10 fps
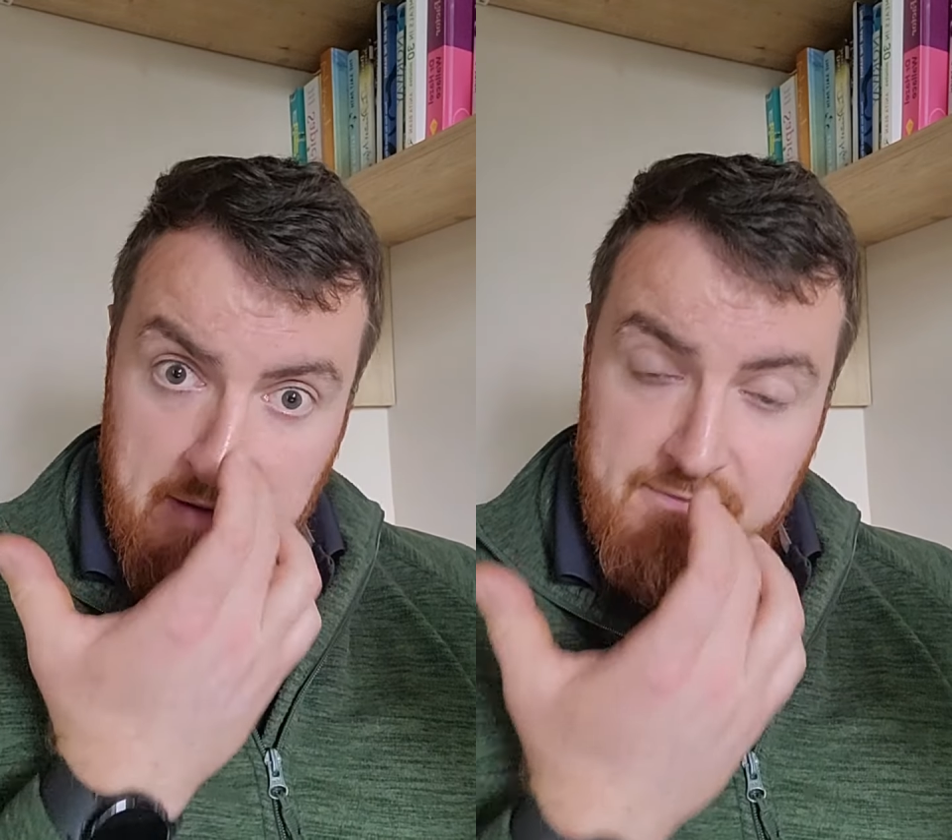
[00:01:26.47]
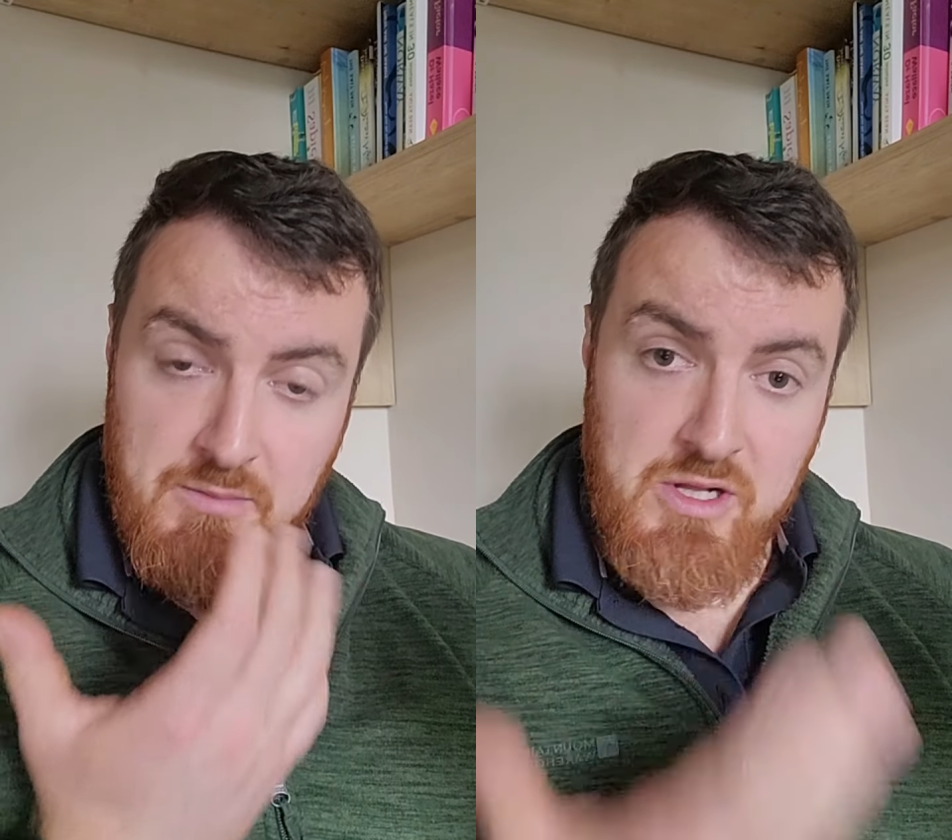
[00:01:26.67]

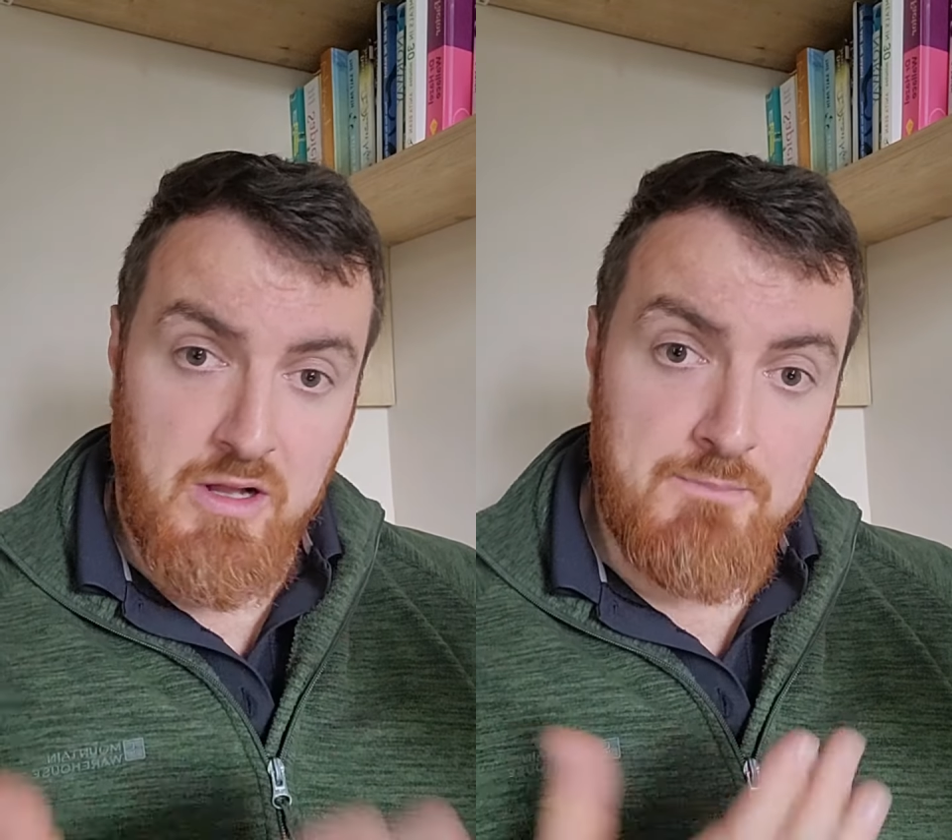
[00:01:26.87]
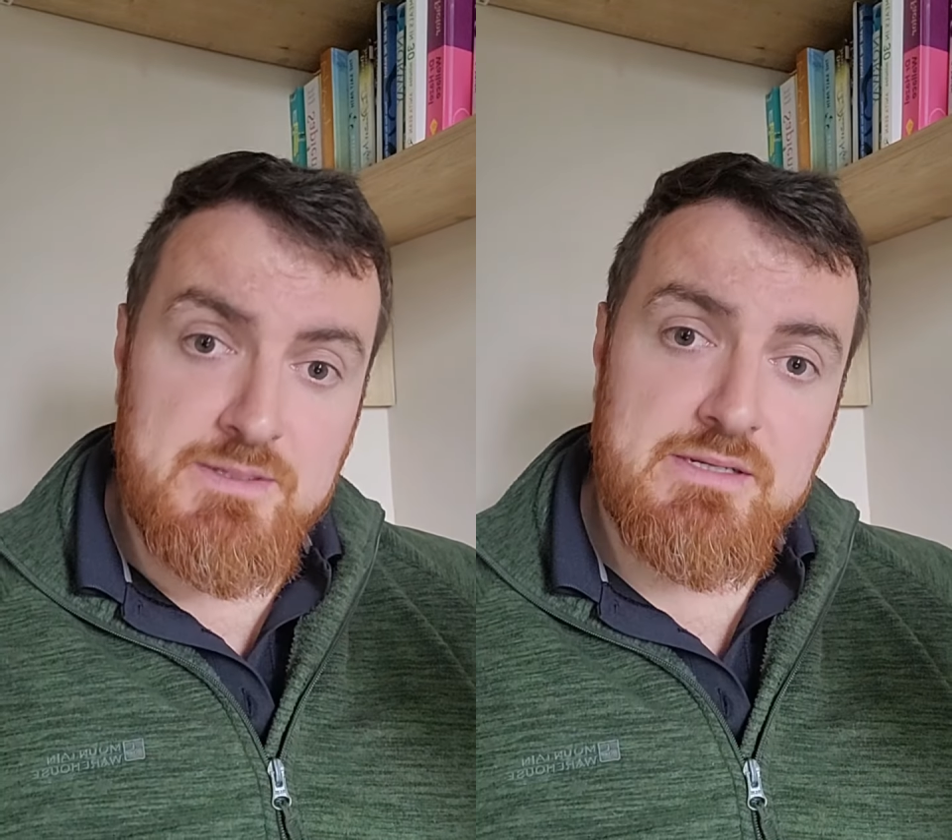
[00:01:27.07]
from
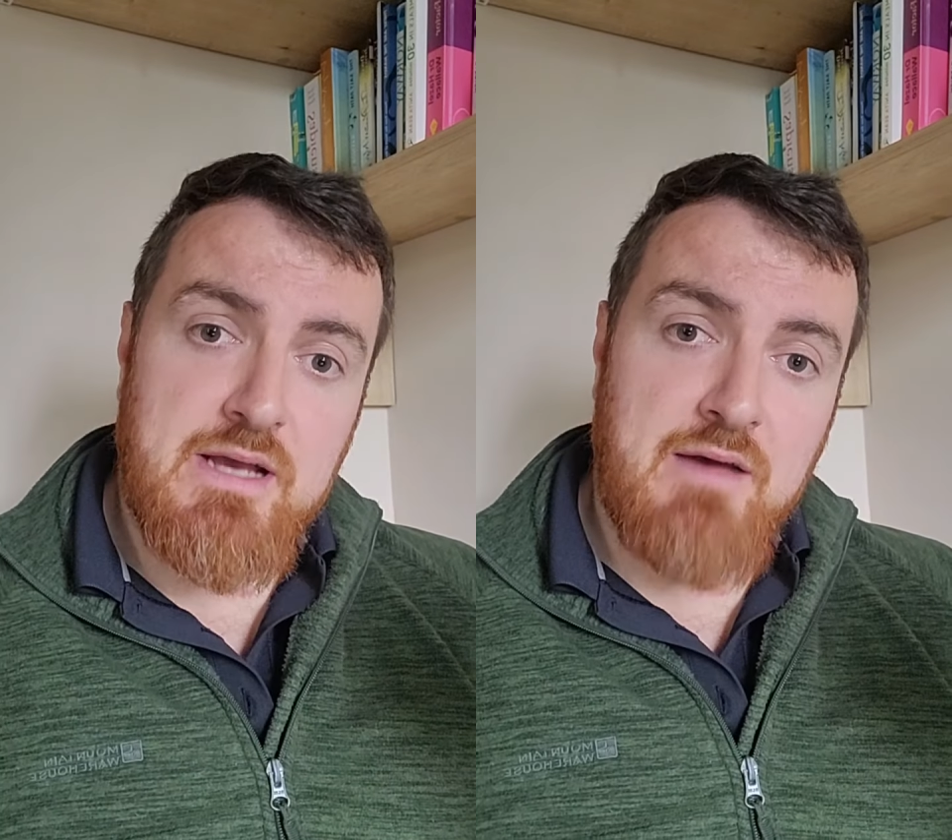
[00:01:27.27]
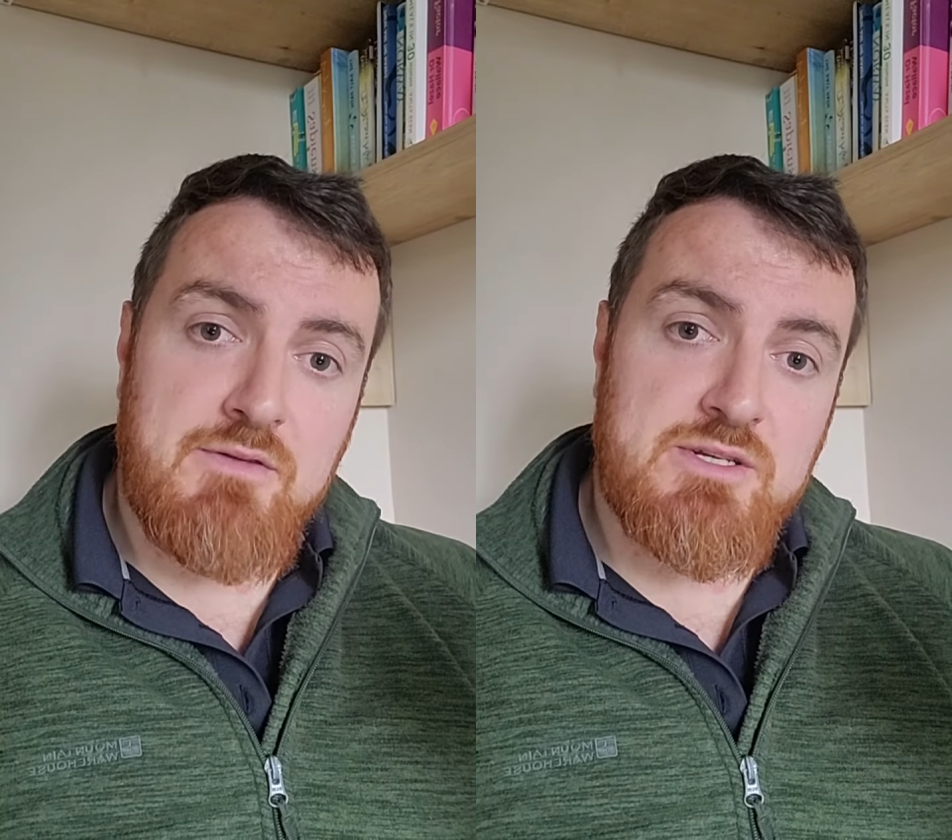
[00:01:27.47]
clubs
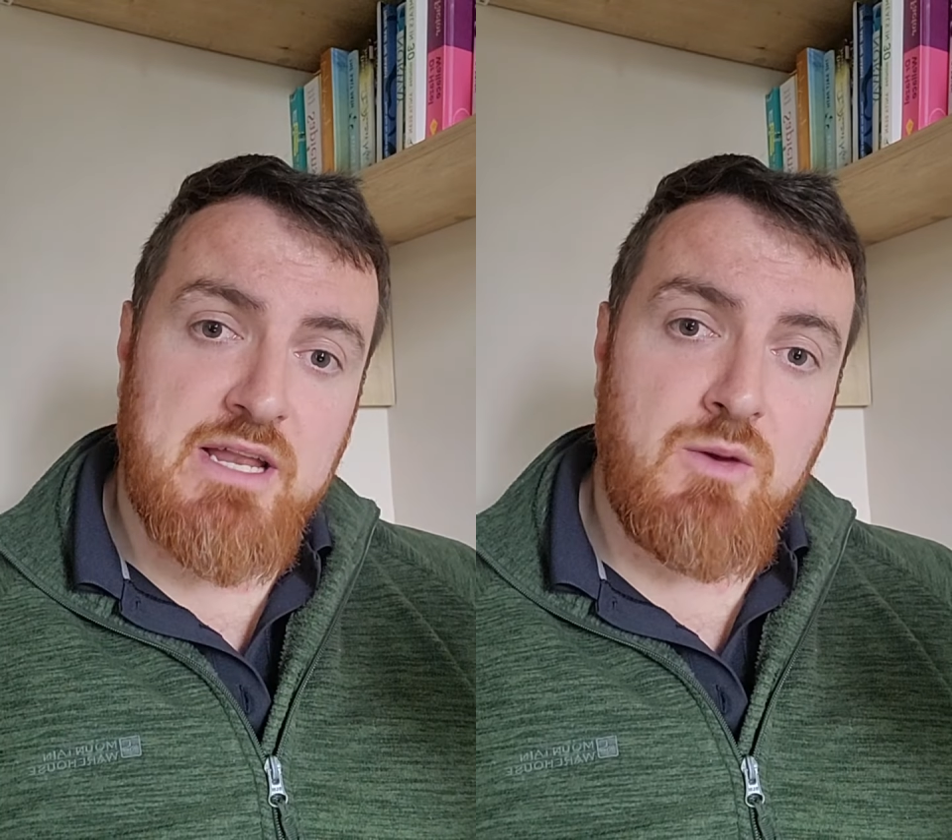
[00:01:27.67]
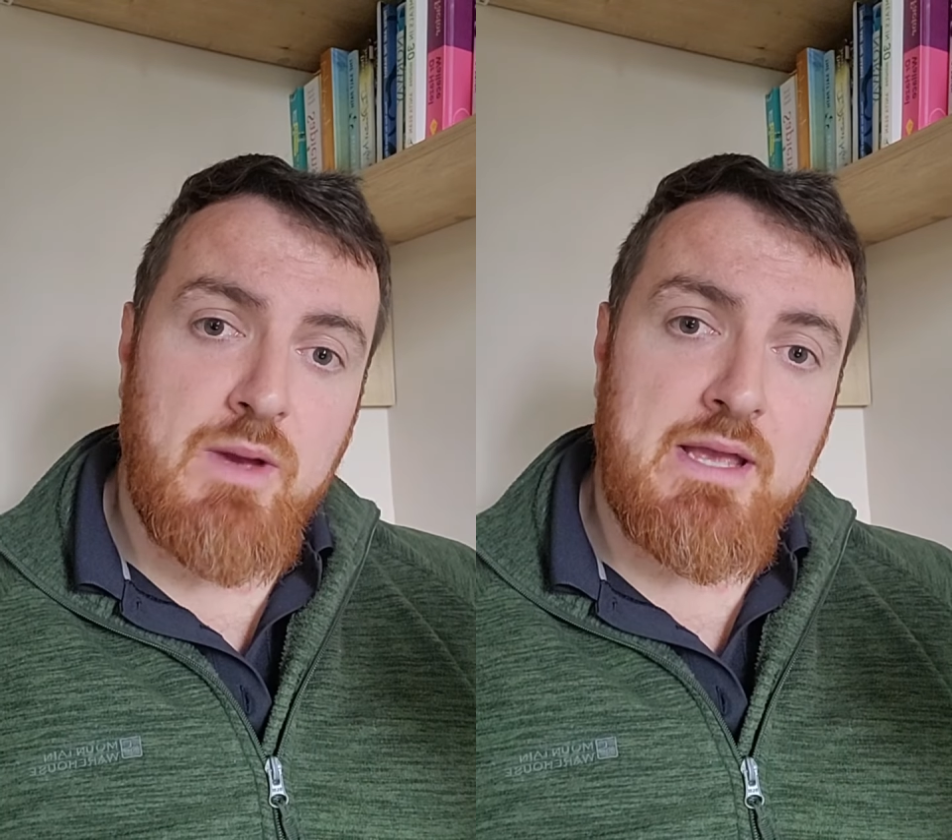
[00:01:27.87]
if there's
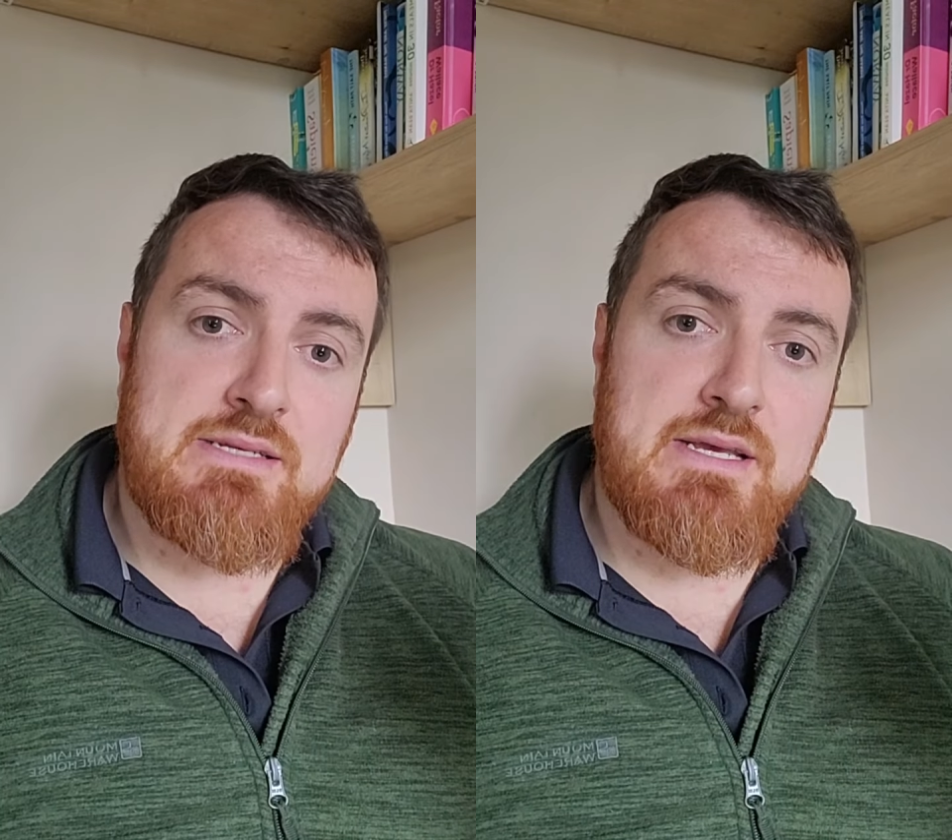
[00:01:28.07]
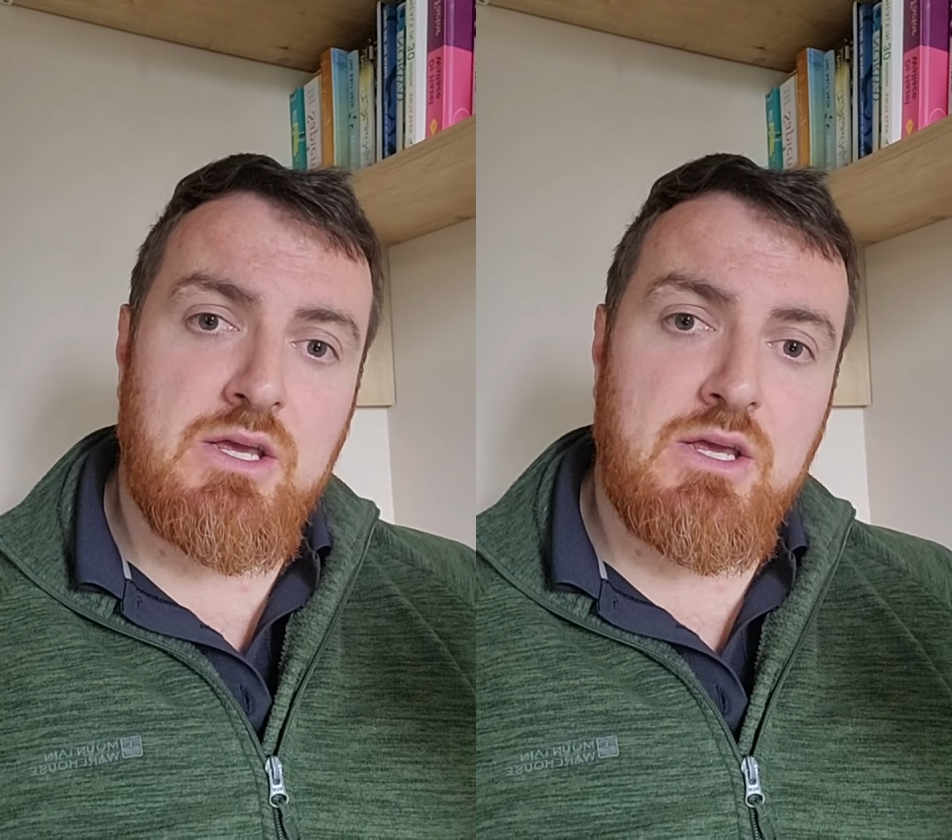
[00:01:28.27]
any ways that